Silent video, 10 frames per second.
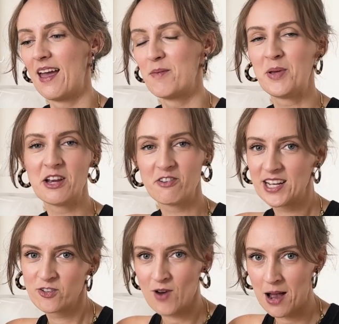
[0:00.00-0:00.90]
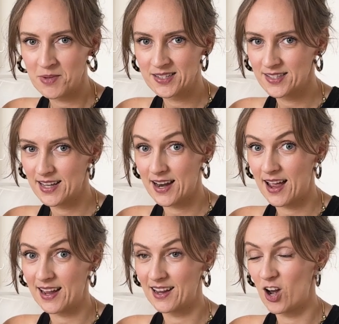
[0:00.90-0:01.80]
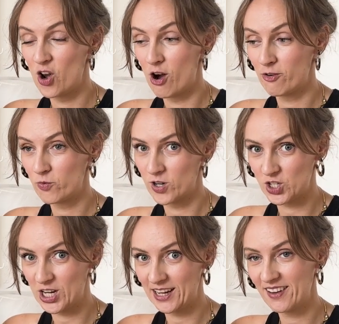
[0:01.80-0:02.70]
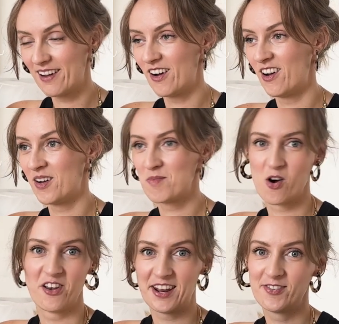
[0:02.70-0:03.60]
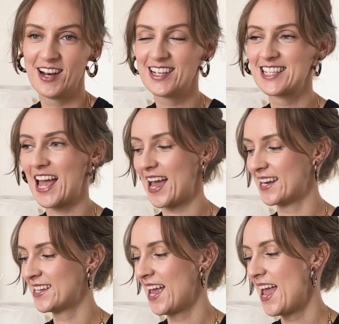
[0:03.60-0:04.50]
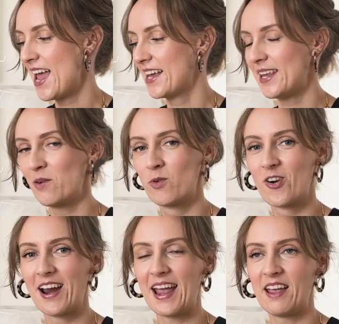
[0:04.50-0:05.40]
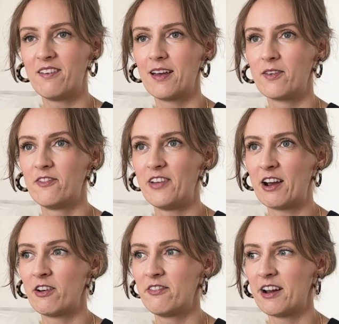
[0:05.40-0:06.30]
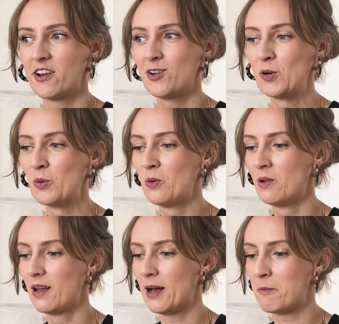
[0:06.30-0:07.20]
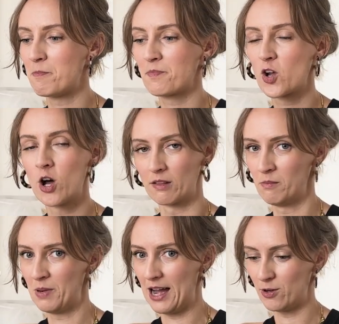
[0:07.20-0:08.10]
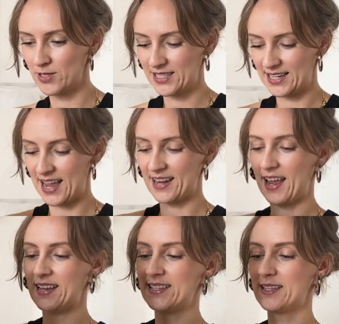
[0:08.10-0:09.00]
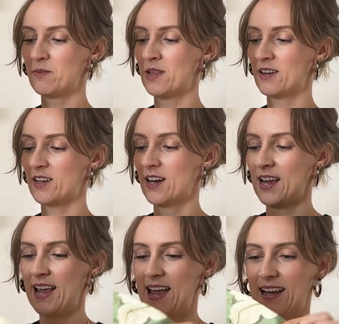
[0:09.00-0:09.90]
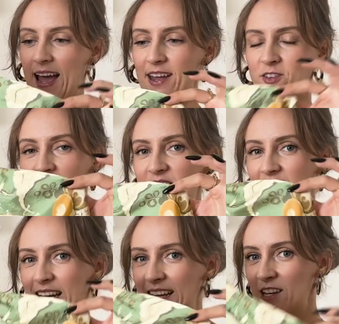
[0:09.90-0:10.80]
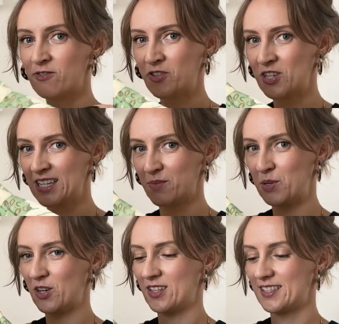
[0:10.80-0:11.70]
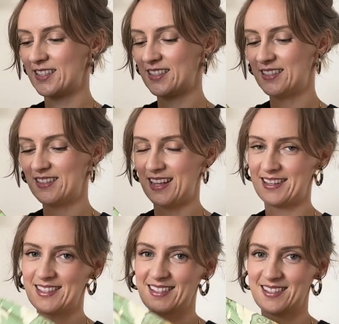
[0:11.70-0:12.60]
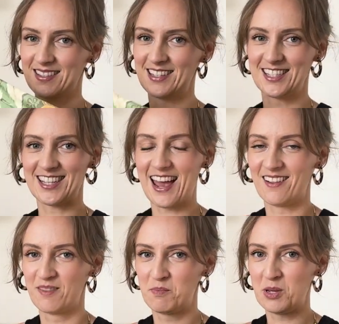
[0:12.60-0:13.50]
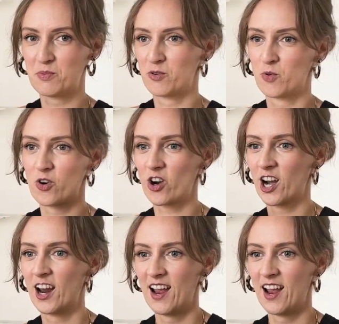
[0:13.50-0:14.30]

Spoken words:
period dramas that I love watching on Netflix, and they wore a very, very cool cotton blouse that had a similar kind of sleeve to this, because that's the style people wore,